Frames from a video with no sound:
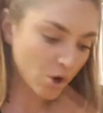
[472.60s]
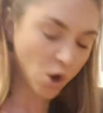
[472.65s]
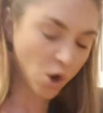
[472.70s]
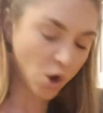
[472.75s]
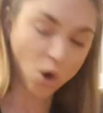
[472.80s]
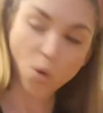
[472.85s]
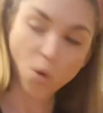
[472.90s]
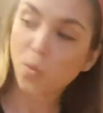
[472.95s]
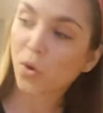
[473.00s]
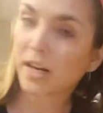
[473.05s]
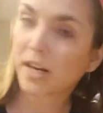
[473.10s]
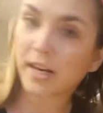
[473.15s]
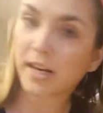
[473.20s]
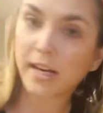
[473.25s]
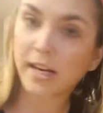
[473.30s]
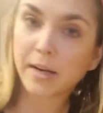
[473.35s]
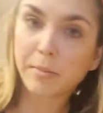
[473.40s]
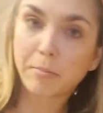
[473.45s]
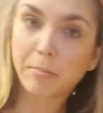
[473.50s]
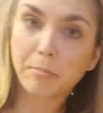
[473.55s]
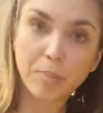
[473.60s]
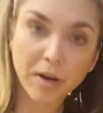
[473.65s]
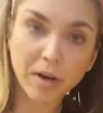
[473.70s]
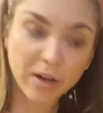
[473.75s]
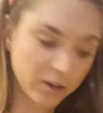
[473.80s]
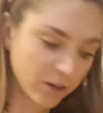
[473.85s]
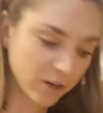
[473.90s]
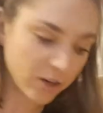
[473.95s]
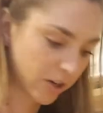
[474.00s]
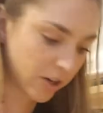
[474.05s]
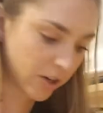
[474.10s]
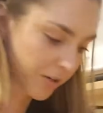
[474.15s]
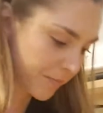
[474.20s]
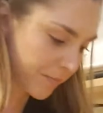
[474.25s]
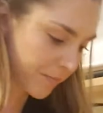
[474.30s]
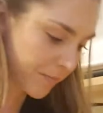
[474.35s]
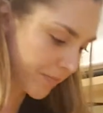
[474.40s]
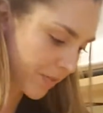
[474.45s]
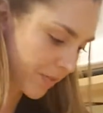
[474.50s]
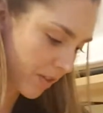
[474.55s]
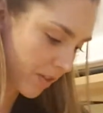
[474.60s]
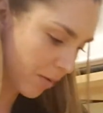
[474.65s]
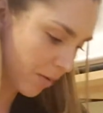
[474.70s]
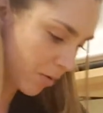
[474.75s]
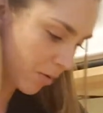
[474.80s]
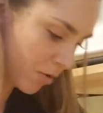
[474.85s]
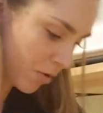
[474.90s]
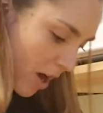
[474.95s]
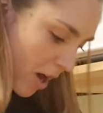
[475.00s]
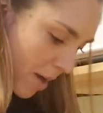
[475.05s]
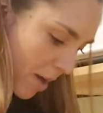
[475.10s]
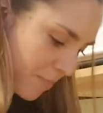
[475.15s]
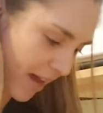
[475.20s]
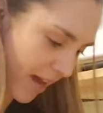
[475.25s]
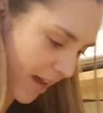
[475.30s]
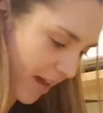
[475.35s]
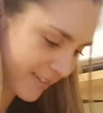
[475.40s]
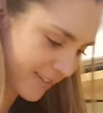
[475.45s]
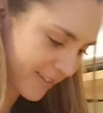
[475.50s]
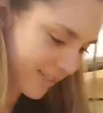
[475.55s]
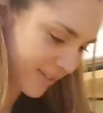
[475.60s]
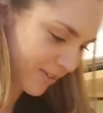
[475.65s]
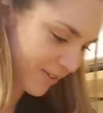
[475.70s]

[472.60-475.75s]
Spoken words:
We're gonna need butter. I will grab that soon.